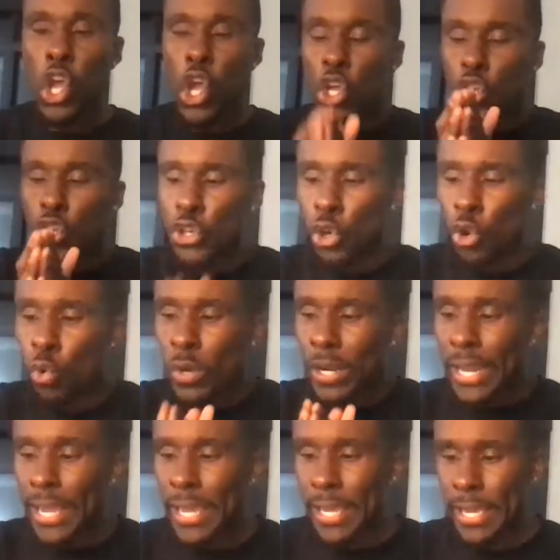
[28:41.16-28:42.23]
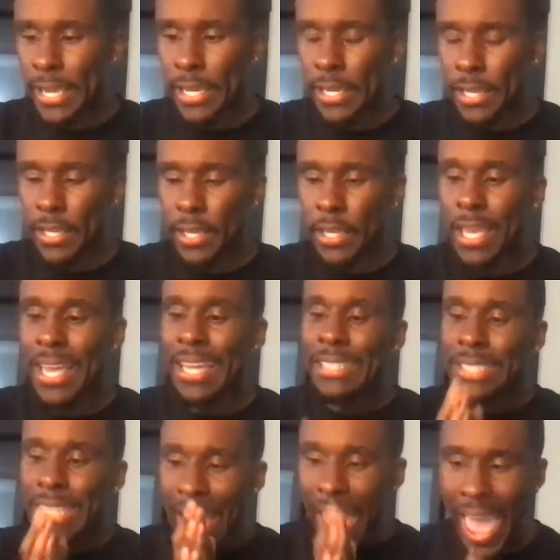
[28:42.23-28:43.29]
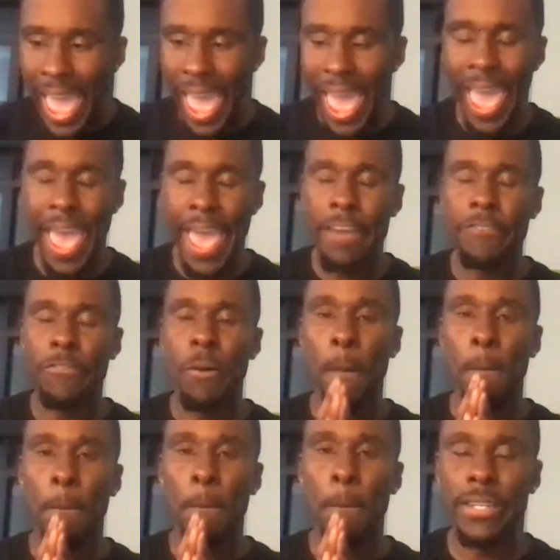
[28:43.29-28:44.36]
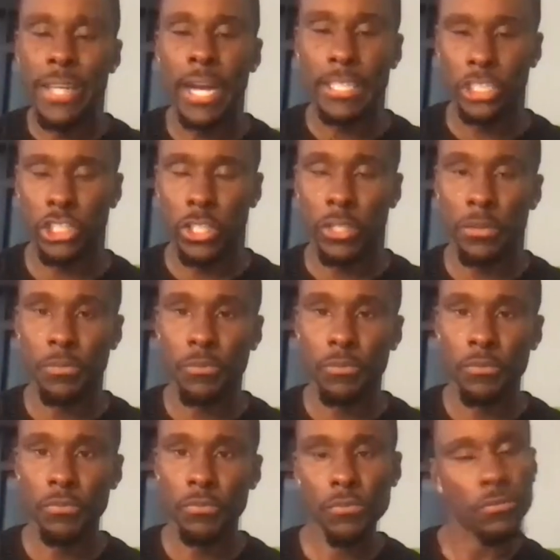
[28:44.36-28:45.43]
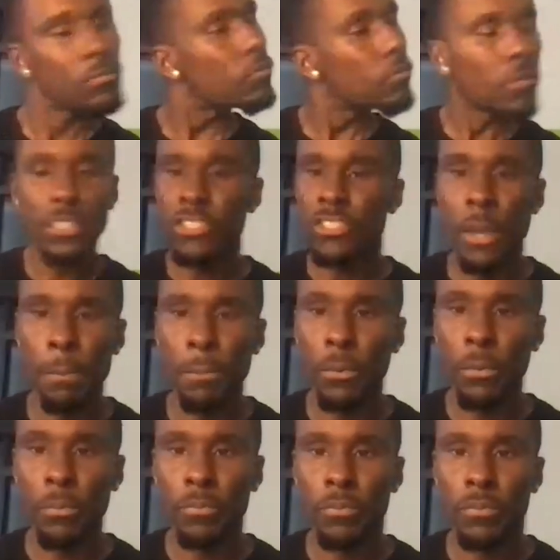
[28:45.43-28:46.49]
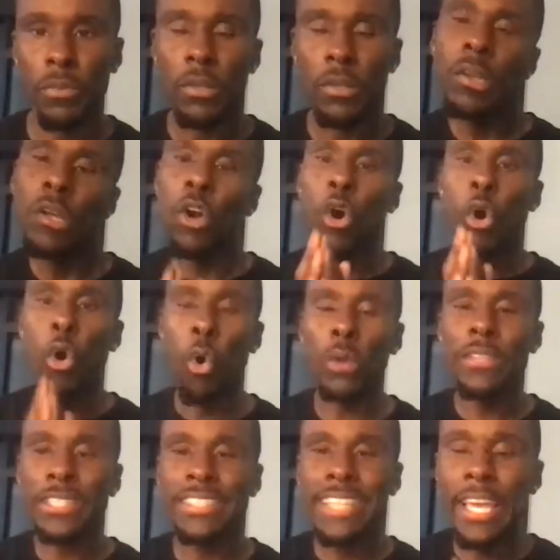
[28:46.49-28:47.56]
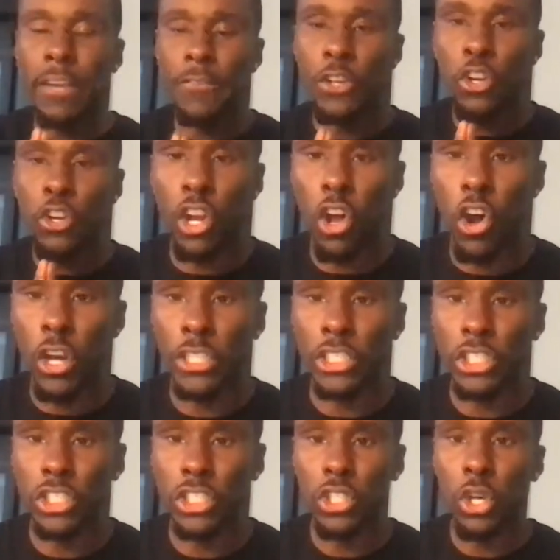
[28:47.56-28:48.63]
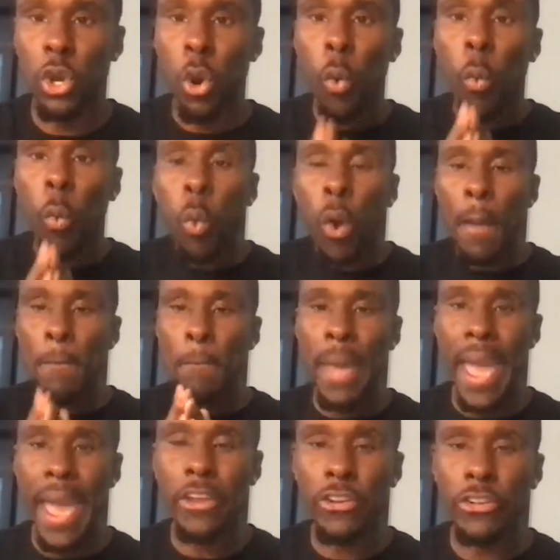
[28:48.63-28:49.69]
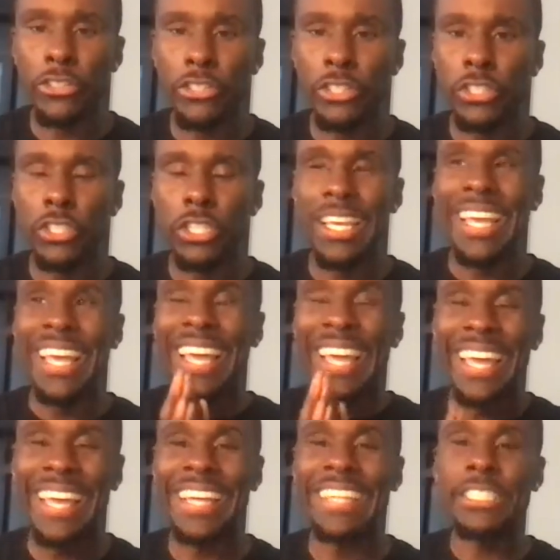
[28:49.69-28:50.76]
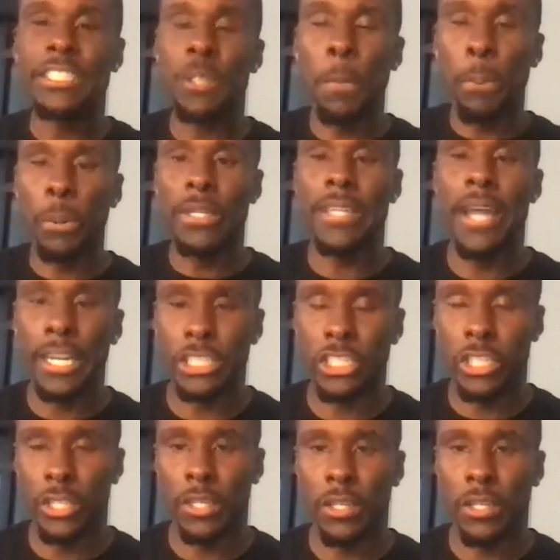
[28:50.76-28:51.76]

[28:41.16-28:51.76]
You need to have production. Simple. On the day of your launch, what matters is the production.